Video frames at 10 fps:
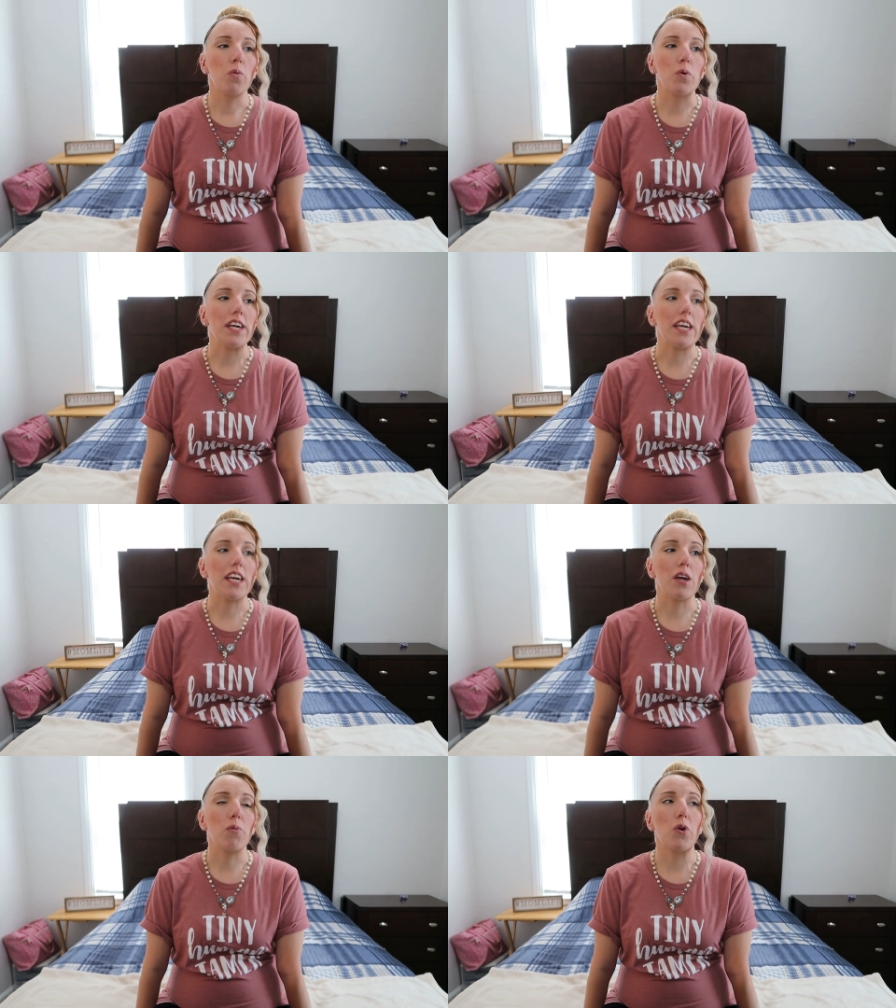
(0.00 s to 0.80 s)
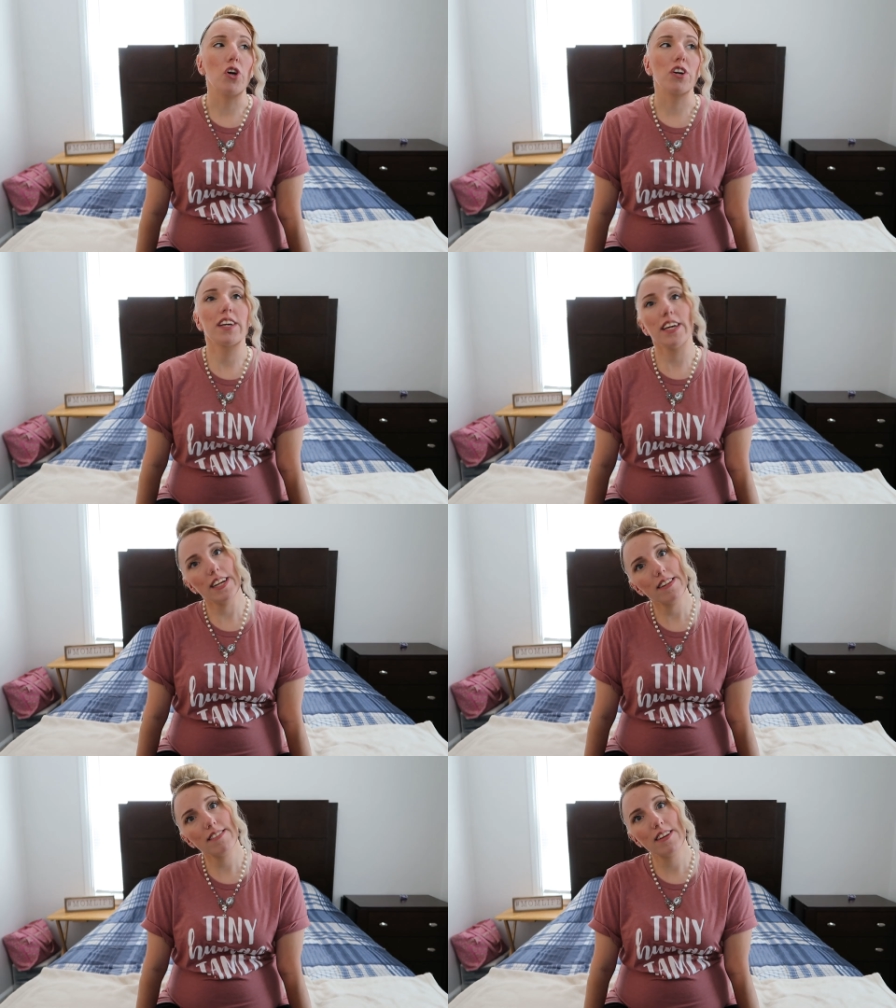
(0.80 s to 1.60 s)
we will get
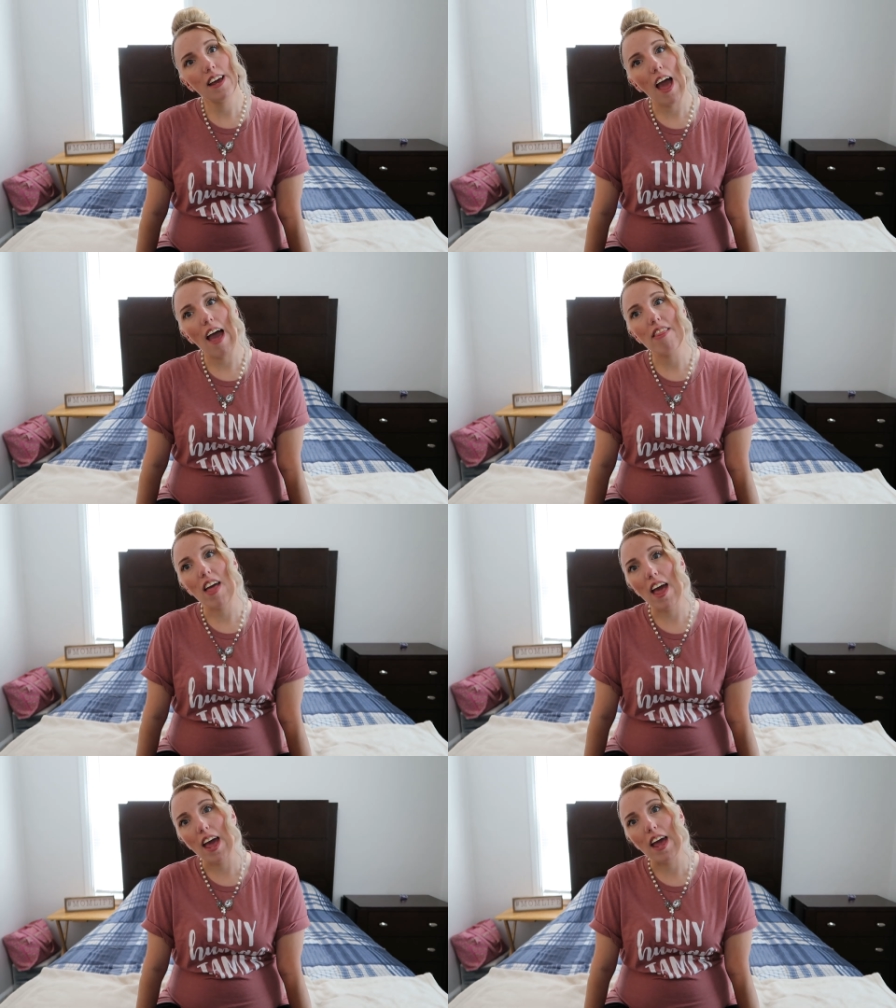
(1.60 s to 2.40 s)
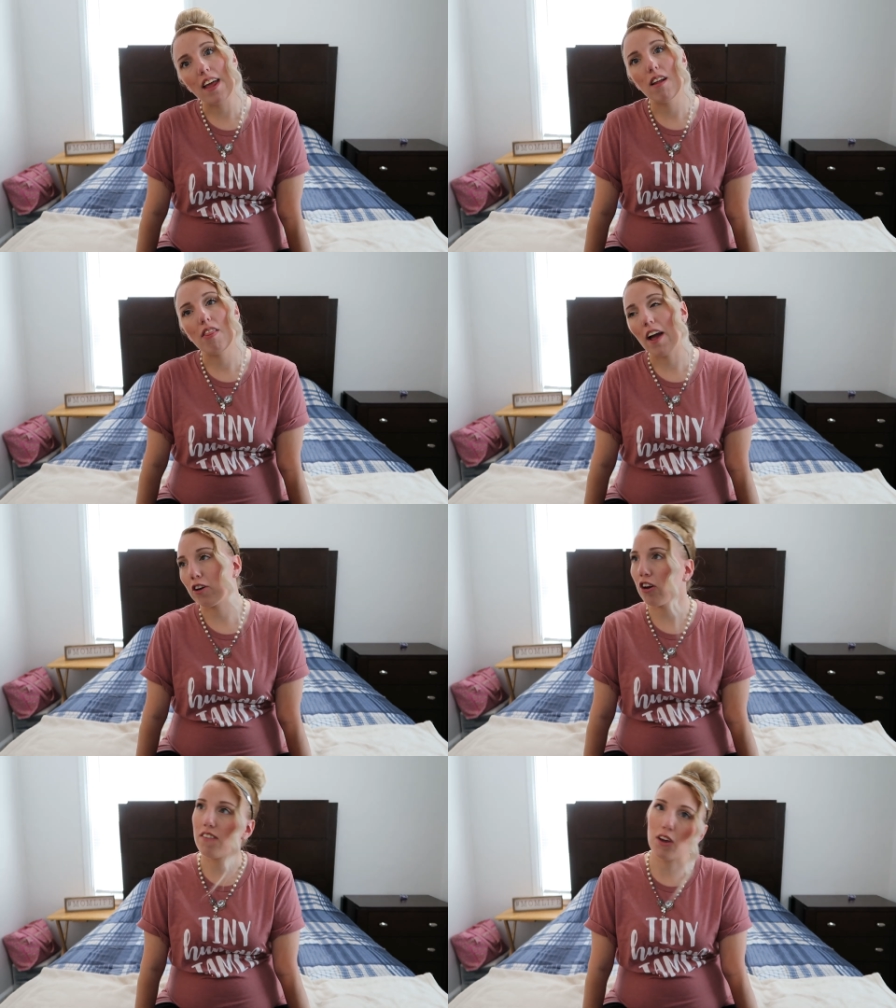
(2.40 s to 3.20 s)
it, and then
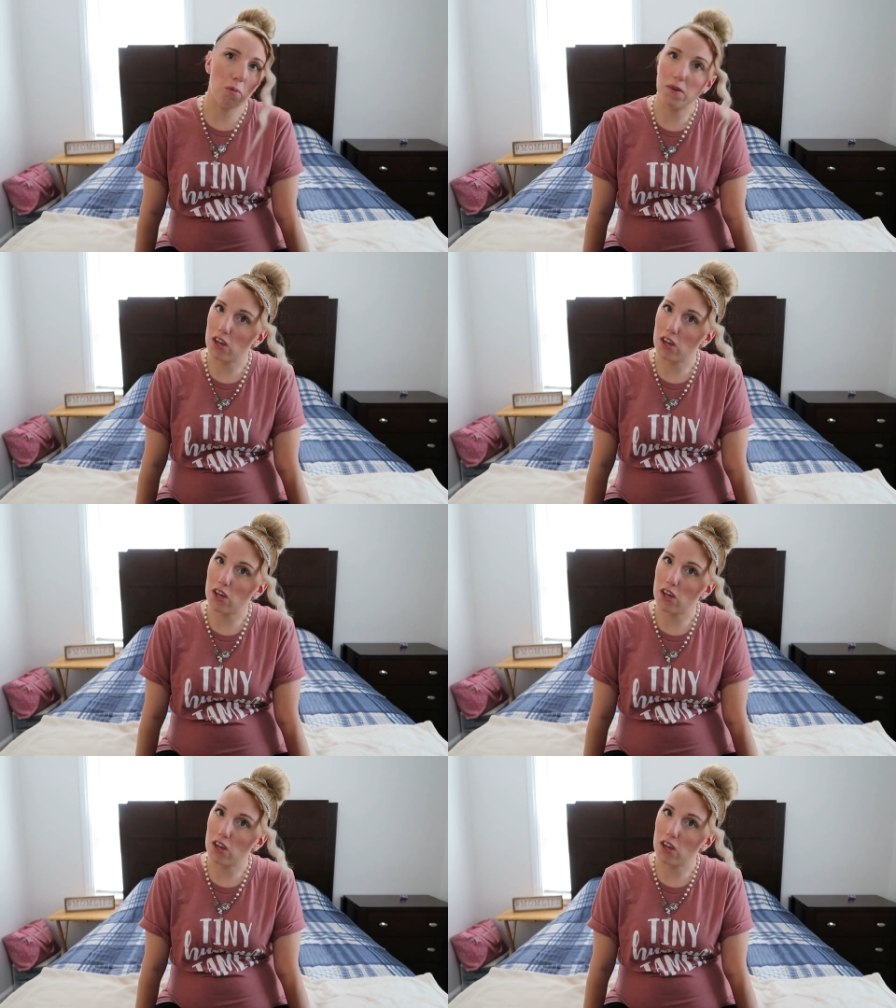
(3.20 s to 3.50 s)
that craving will be